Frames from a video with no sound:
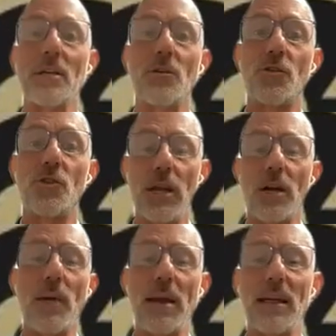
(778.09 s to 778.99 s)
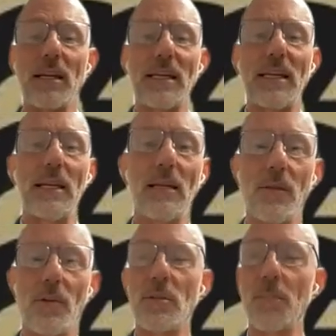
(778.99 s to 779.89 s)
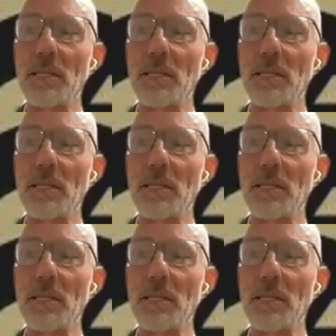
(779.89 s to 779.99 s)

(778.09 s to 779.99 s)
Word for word: You've generated a lead. There's a